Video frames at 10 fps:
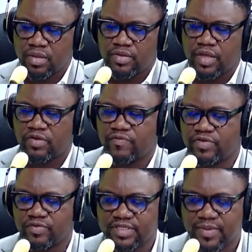Thank you very much
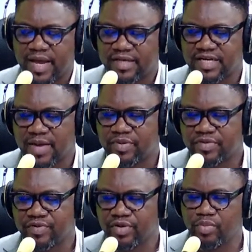for your time.
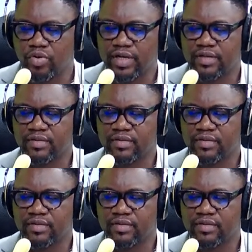99.3, good morning.